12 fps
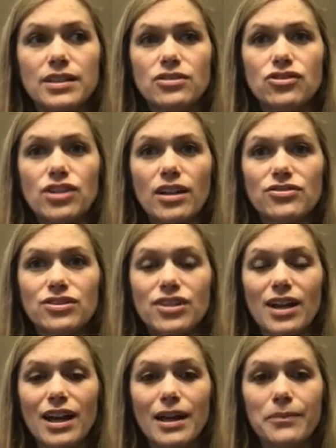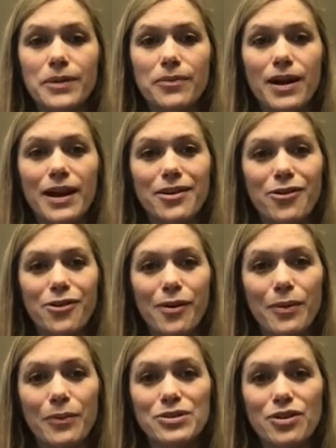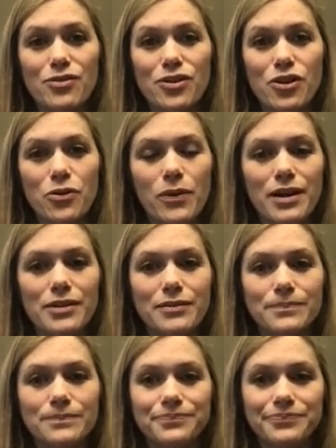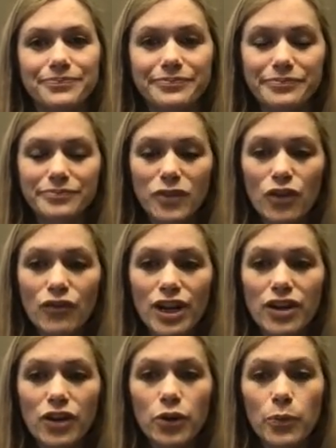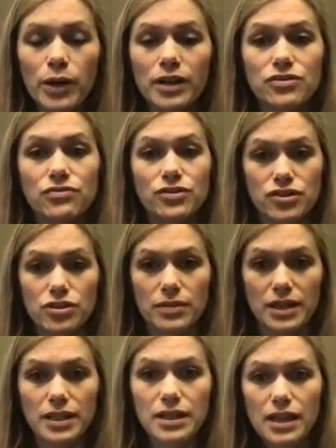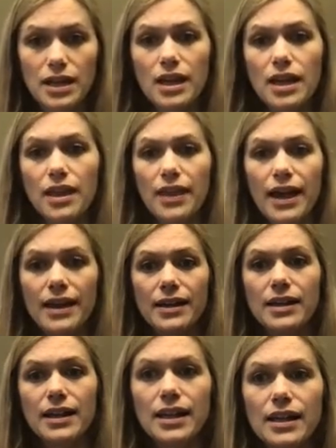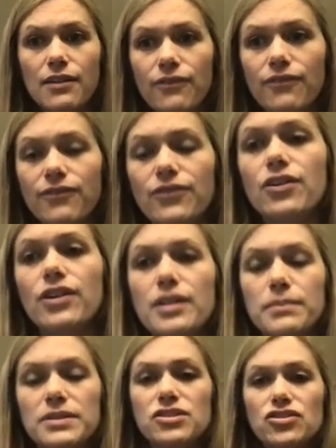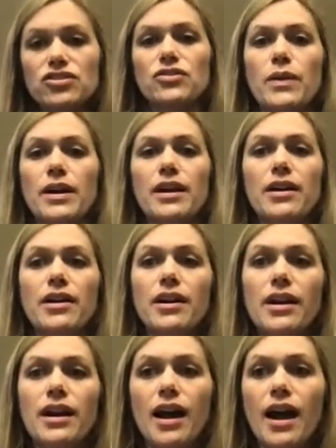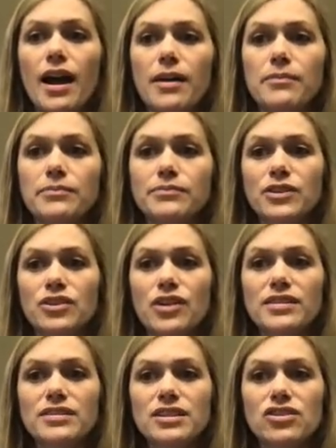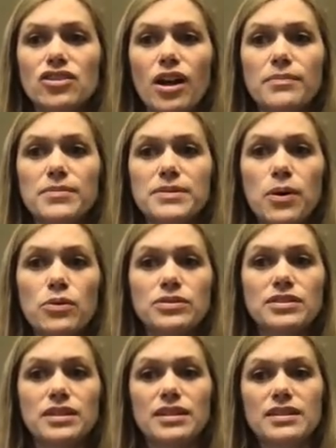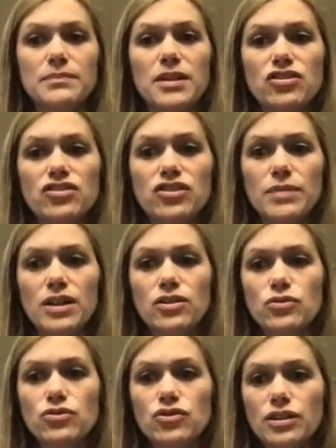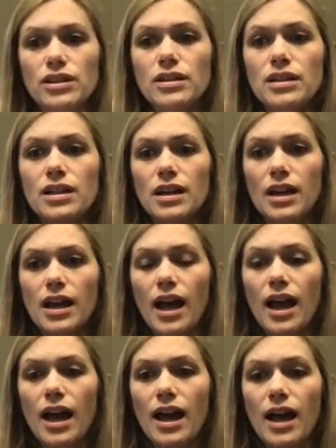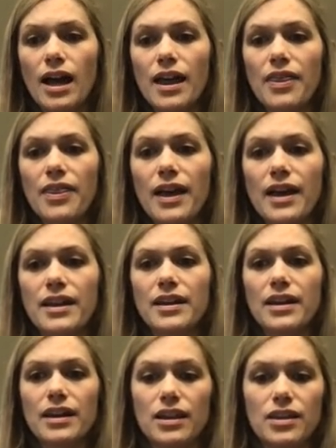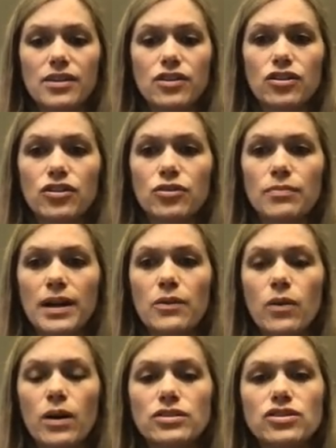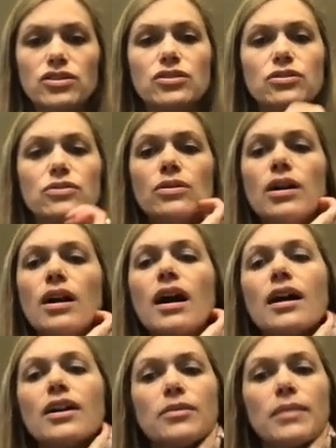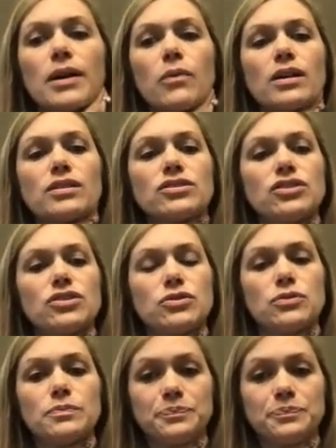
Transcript: challenging time where we're at home and we don't know when regular work is resuming, that if you're in a position where you're not seeing jobs posted as much as you might usually, then you might want to